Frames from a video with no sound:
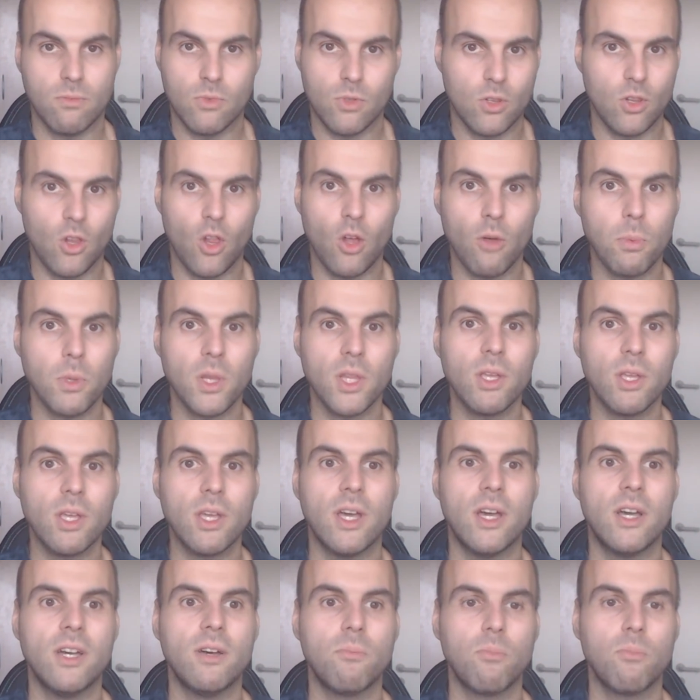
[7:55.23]

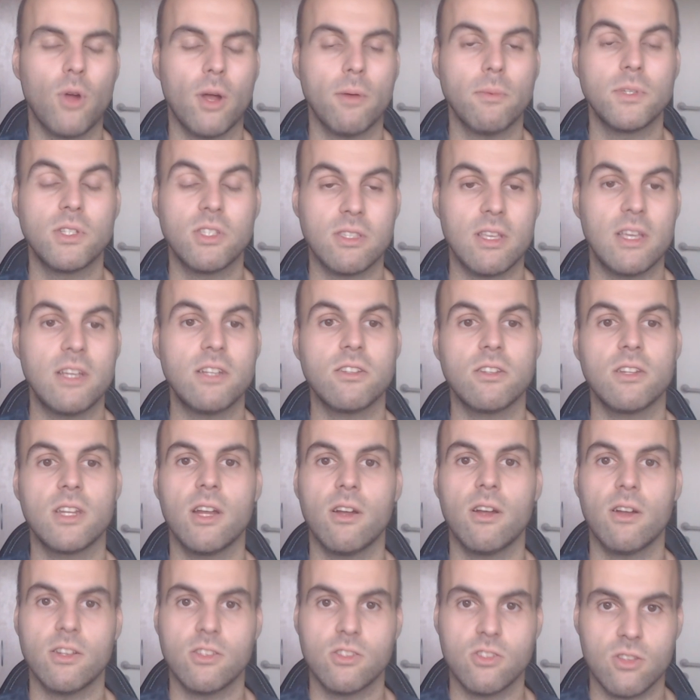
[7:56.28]
globally probably stationed
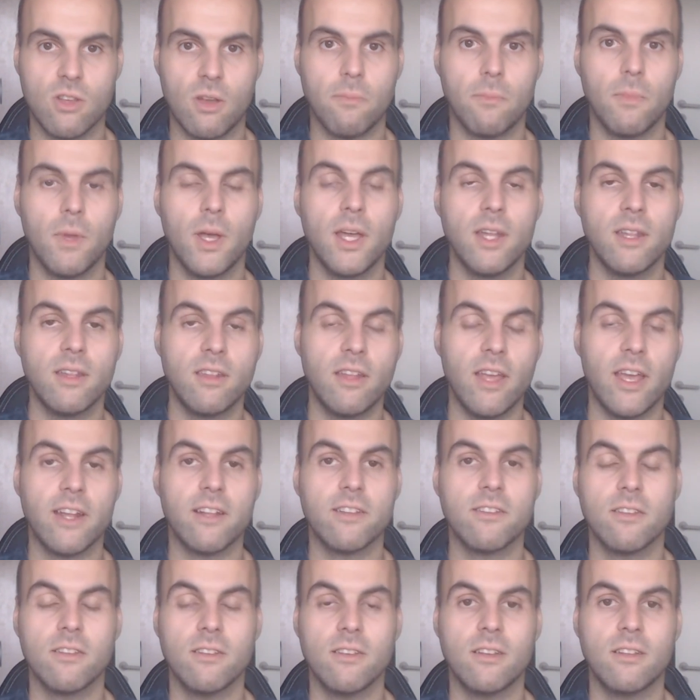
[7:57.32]
here at some
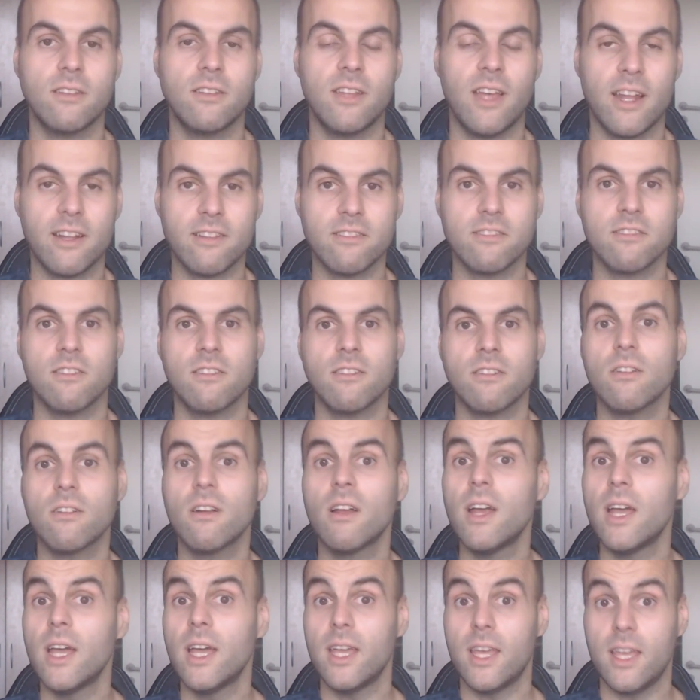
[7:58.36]
data center
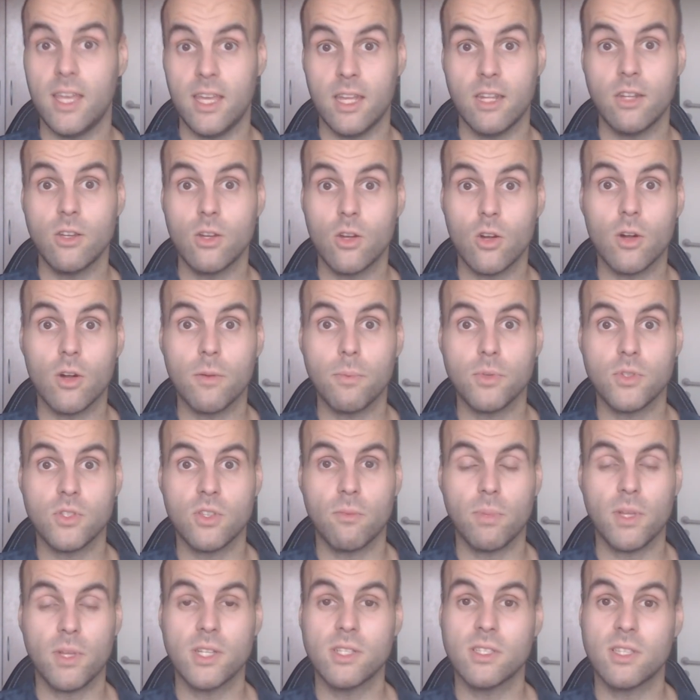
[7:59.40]
in Europe,
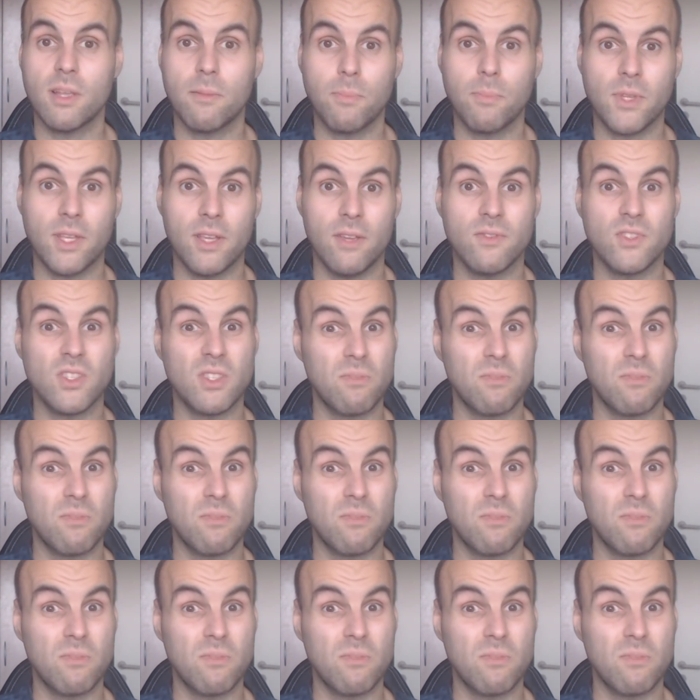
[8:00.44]
someplace that gives